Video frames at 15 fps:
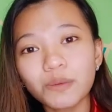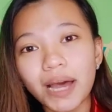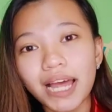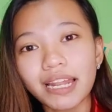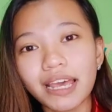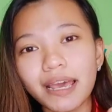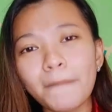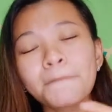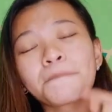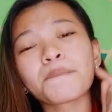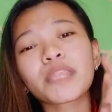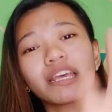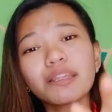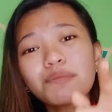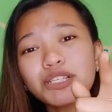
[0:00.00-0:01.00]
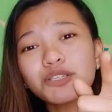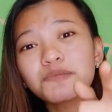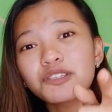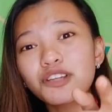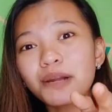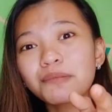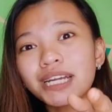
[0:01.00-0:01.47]
sumali, edi
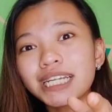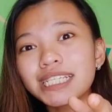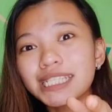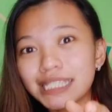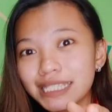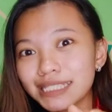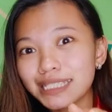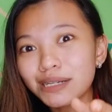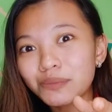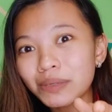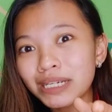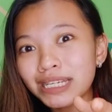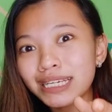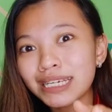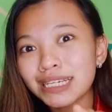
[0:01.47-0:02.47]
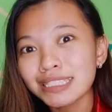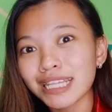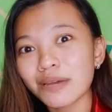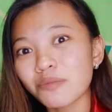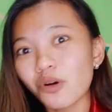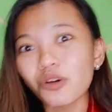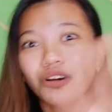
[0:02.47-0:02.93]
mag-subscribe ka na, sis. Ano pong
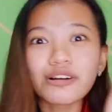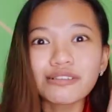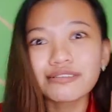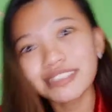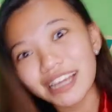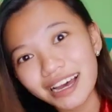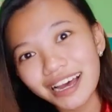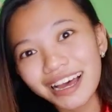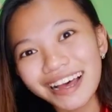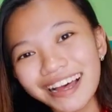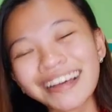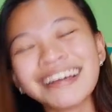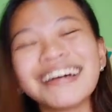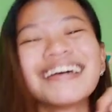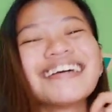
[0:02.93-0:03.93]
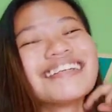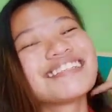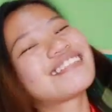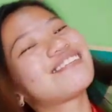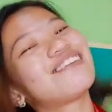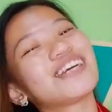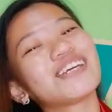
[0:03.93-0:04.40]
hinihintay mo? Go na!
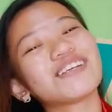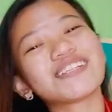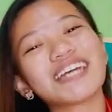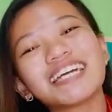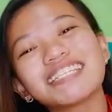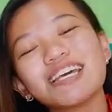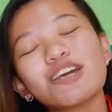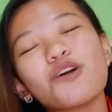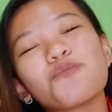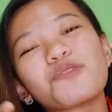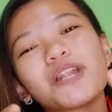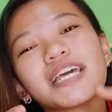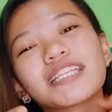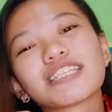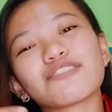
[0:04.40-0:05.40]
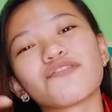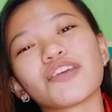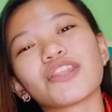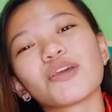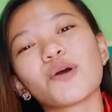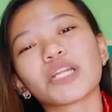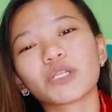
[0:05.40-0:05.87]
So, ayun, guys. I hope you like this
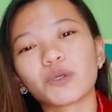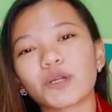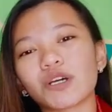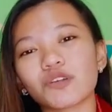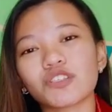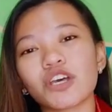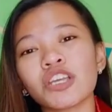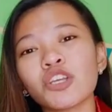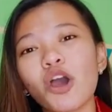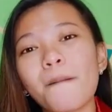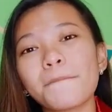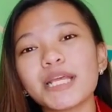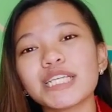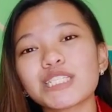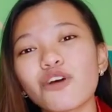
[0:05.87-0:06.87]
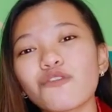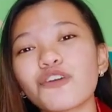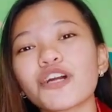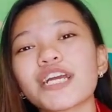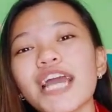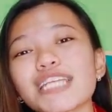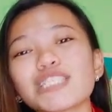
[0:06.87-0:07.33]
video. At kung nagustuhan nyo, please don't
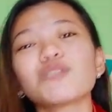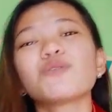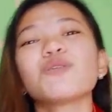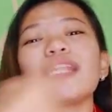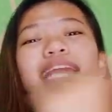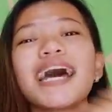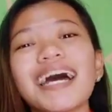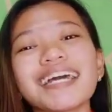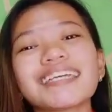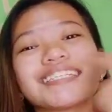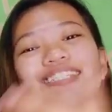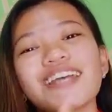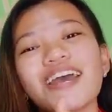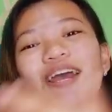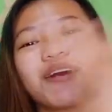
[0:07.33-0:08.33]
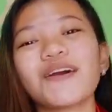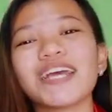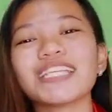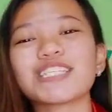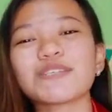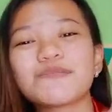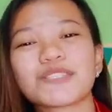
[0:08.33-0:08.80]
forget to like, share,
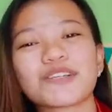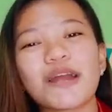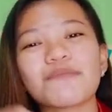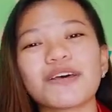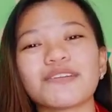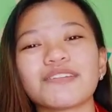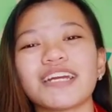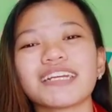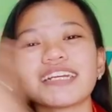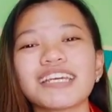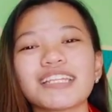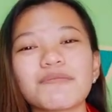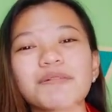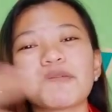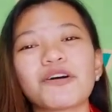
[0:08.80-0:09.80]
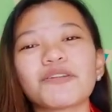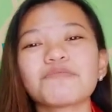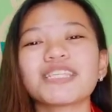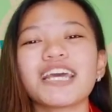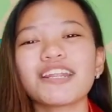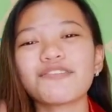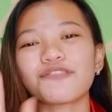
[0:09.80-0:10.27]
and subscribe down there. Click the bell button
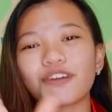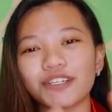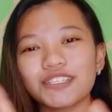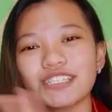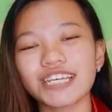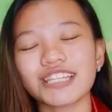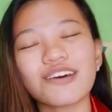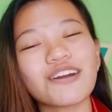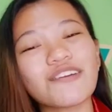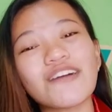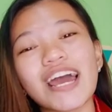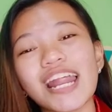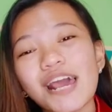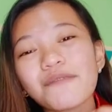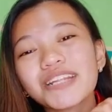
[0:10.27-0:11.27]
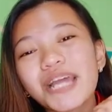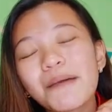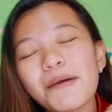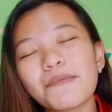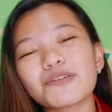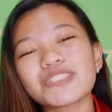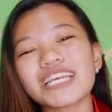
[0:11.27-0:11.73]
beside it for you to get notified every
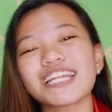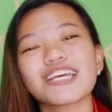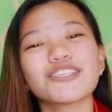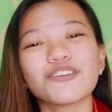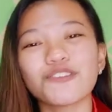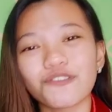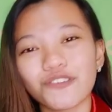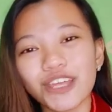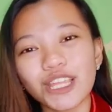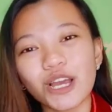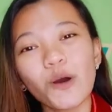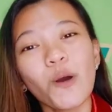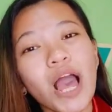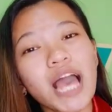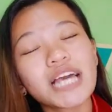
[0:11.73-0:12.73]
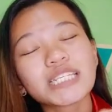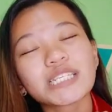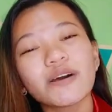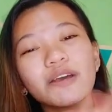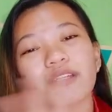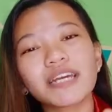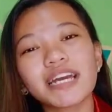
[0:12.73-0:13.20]
time I posted a new video.
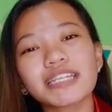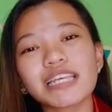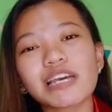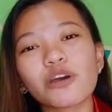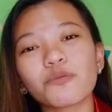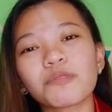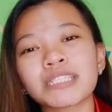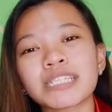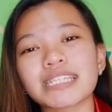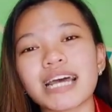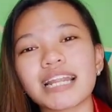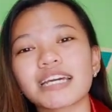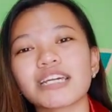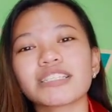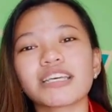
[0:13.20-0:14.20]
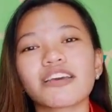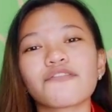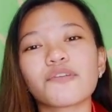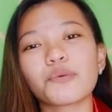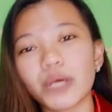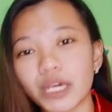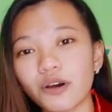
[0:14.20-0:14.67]
So, ayun, guys. I hope nasasali kayo sa
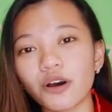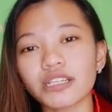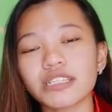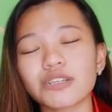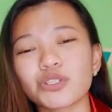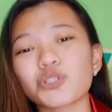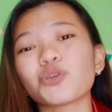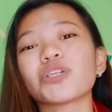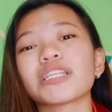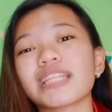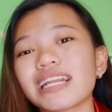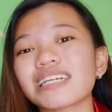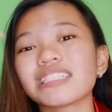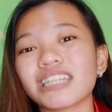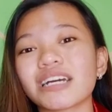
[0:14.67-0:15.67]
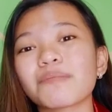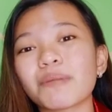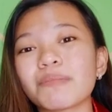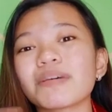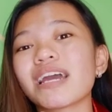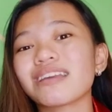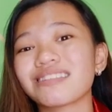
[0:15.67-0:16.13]
giveaway ko kasi gusto ko talaga siyang
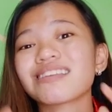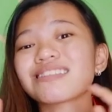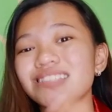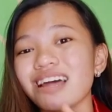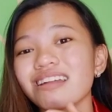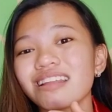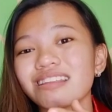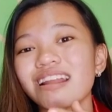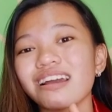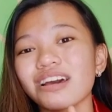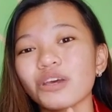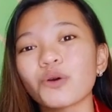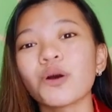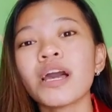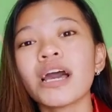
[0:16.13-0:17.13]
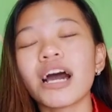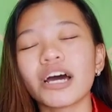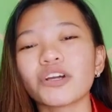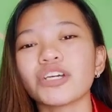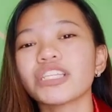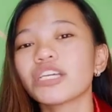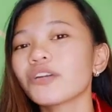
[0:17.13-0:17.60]
ipamigay at na-stuck na talaga yung,
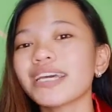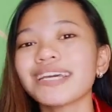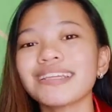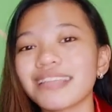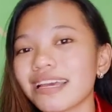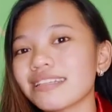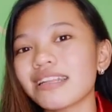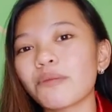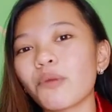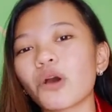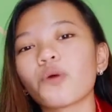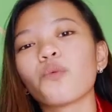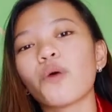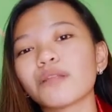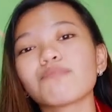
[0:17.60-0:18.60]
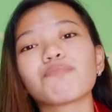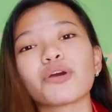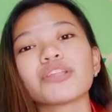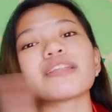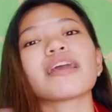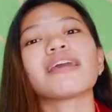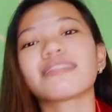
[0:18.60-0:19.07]
hindi ko nahihintayin na mag
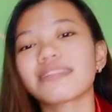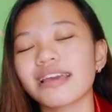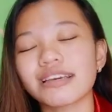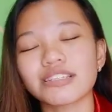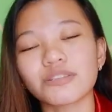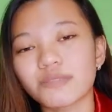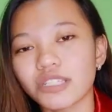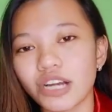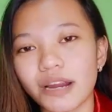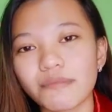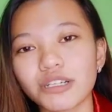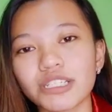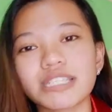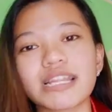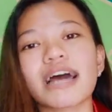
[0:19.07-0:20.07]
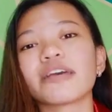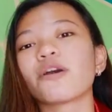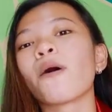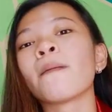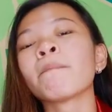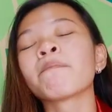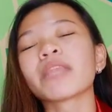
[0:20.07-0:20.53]
1.8k subscribers
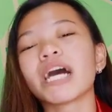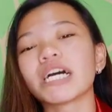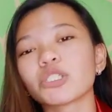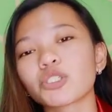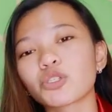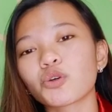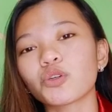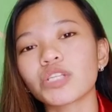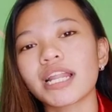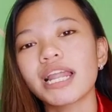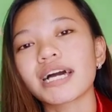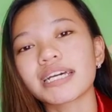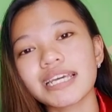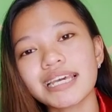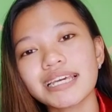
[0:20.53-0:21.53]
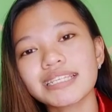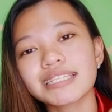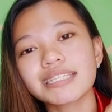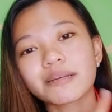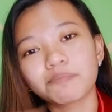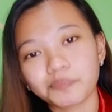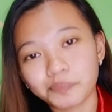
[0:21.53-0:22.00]
tayo. Ang gusto ko na lang
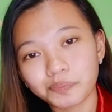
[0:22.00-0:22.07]
is,